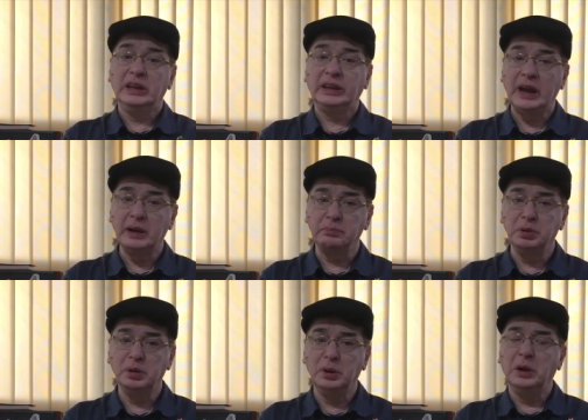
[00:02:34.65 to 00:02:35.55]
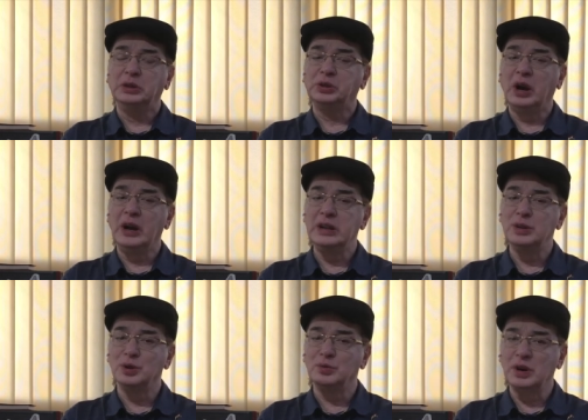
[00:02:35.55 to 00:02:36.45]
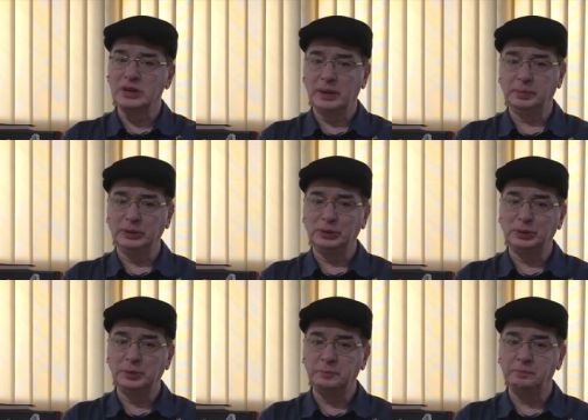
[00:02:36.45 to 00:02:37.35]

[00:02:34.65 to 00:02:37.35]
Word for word: cap. So I know what happens.